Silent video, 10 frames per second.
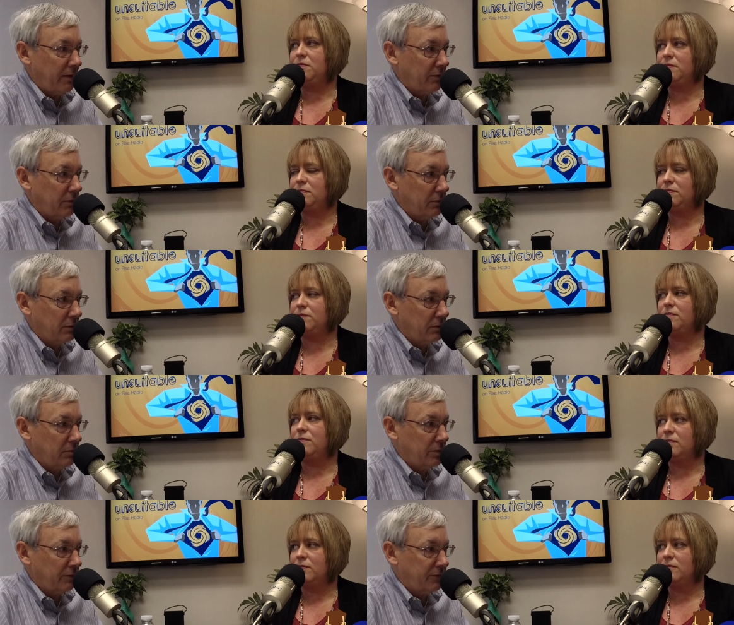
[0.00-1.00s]
Speaker 1: ever
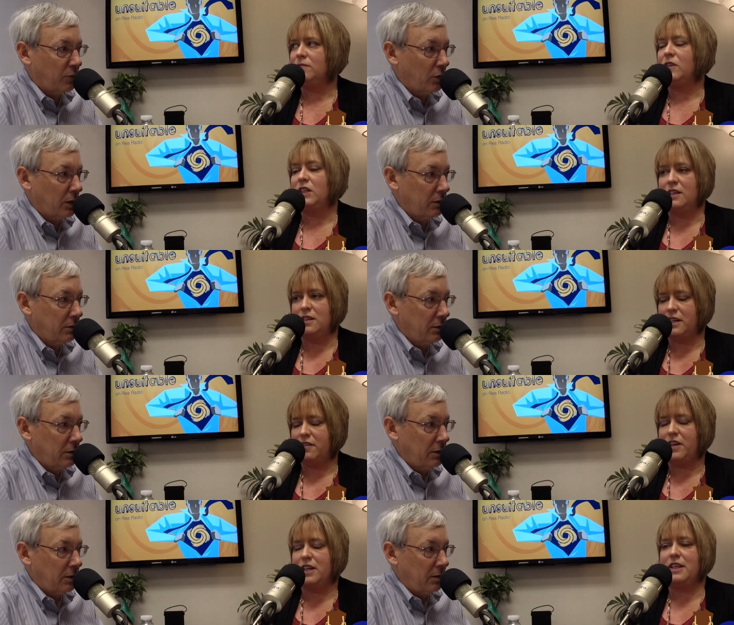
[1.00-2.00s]
before.
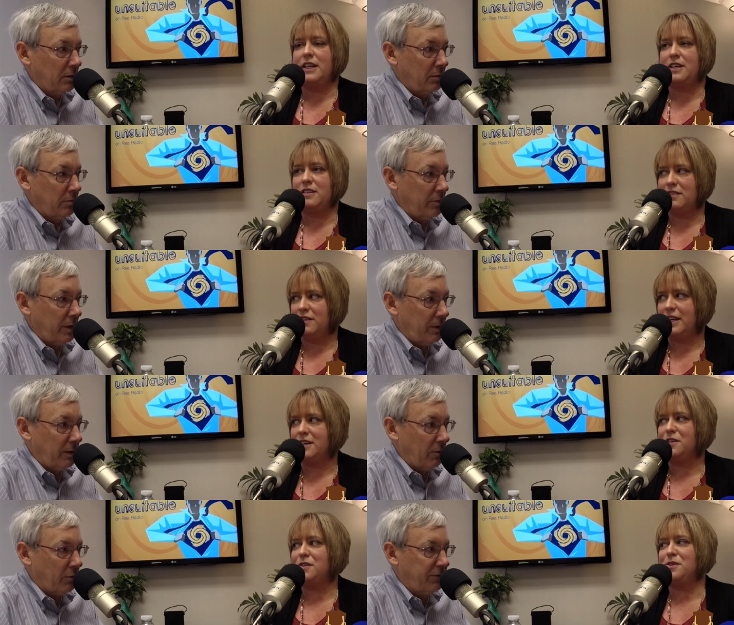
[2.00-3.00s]
Speaker 2: Definitely.
Speaker 1: Maybe yes.
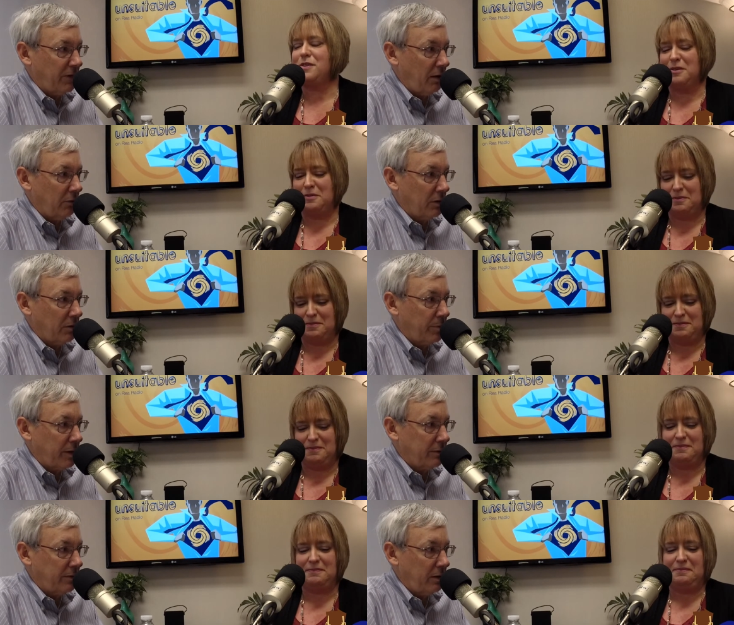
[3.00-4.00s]
Now we're following it,
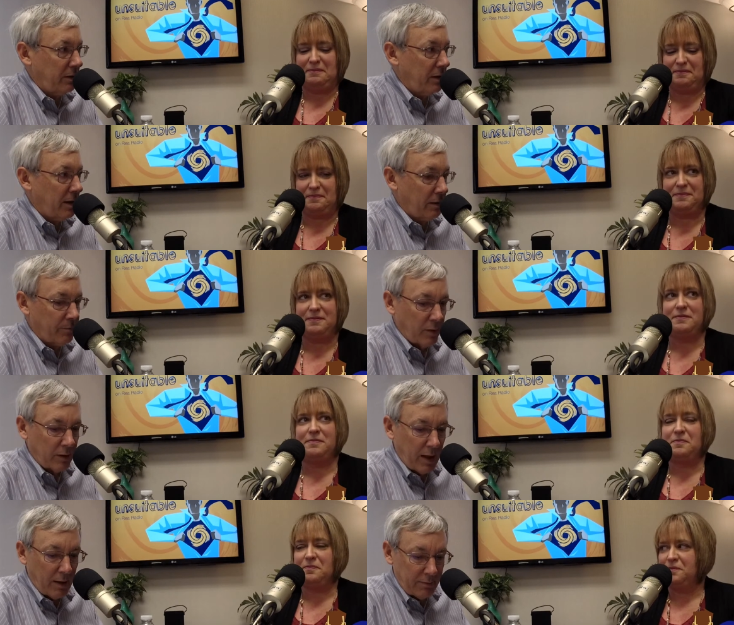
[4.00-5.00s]
but the
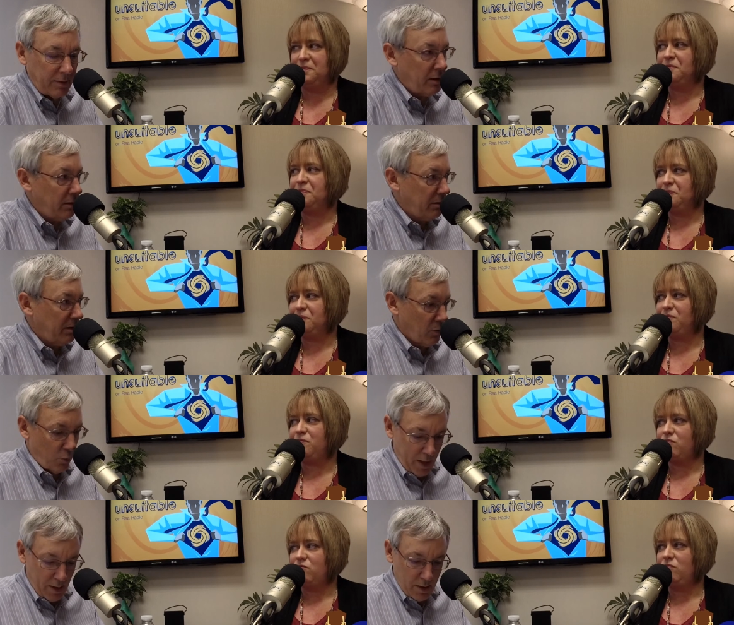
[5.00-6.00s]
kind of the
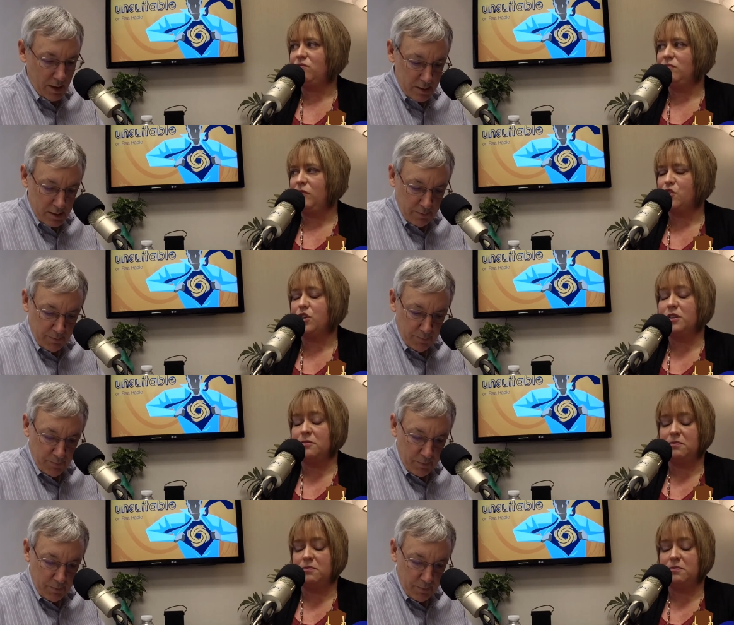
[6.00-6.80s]
awareness.
Speaker 2: Sure.